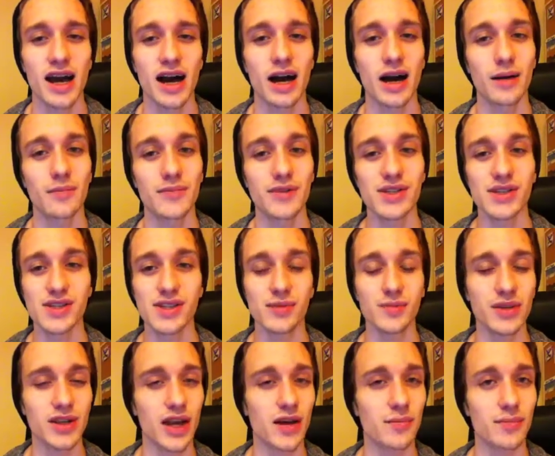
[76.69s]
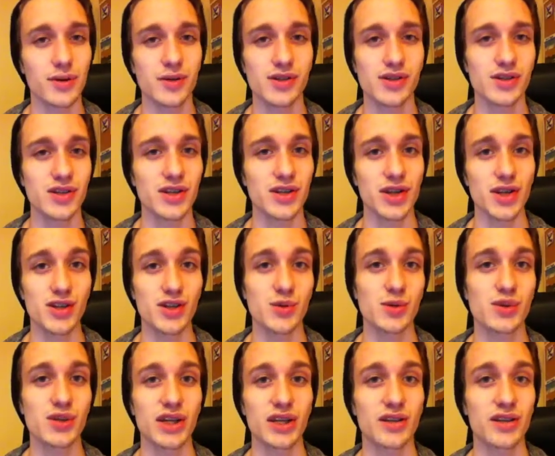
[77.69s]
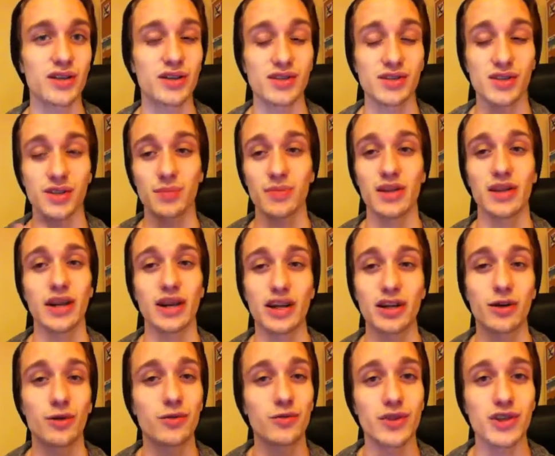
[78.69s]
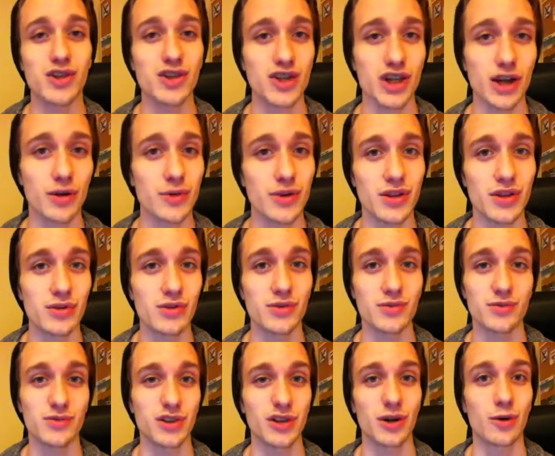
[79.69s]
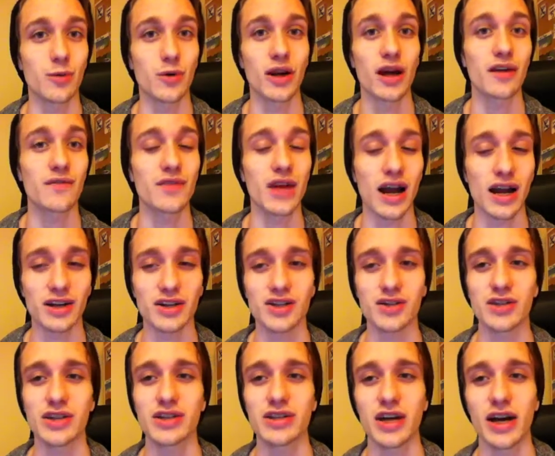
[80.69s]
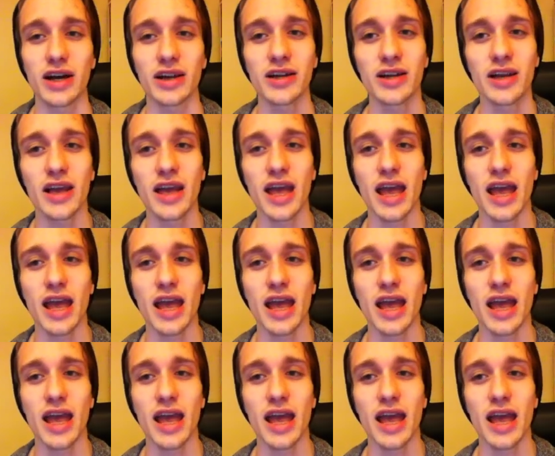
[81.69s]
Um, this is something I've personally done, so it's like something I can only share with you, you know, what I've actually done.